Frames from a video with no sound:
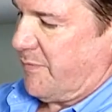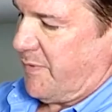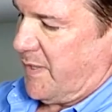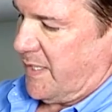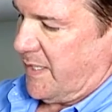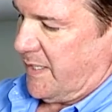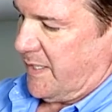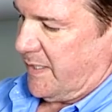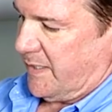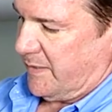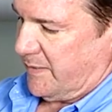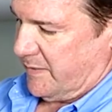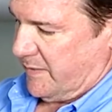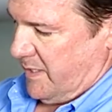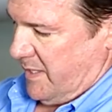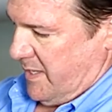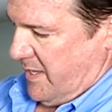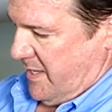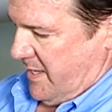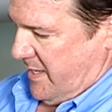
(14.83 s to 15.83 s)
fittings,
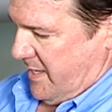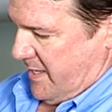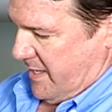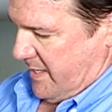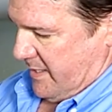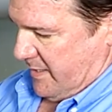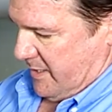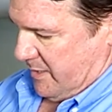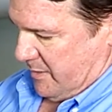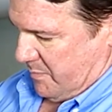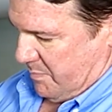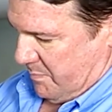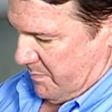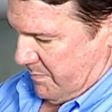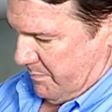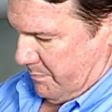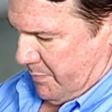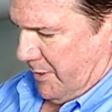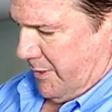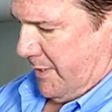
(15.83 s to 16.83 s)
and these
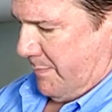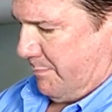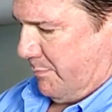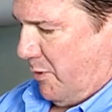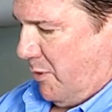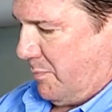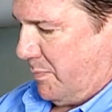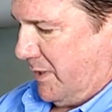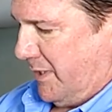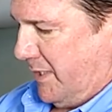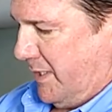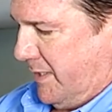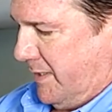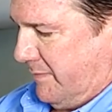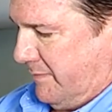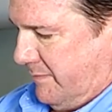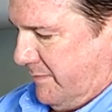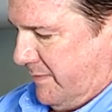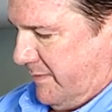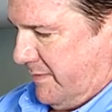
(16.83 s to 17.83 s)
polypropylene